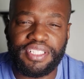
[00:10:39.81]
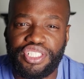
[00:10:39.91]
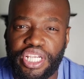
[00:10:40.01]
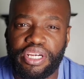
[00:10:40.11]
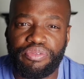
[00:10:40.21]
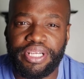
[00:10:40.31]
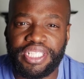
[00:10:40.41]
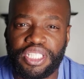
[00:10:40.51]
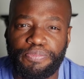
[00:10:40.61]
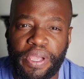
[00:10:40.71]
is the Genaray
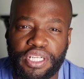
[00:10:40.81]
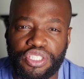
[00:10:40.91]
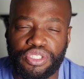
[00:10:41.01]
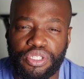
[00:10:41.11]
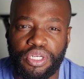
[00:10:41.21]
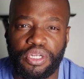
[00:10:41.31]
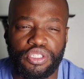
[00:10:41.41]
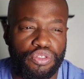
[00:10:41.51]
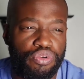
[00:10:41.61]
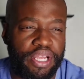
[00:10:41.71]
Spectro
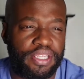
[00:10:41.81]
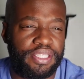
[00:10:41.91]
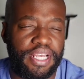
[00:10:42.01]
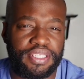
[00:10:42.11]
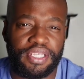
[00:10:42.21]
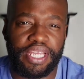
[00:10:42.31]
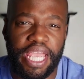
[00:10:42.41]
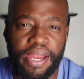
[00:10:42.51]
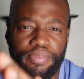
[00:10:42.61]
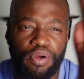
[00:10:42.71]
directly next to the
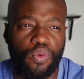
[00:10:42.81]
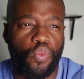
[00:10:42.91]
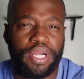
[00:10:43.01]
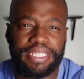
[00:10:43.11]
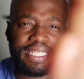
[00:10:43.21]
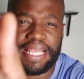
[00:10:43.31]
camera once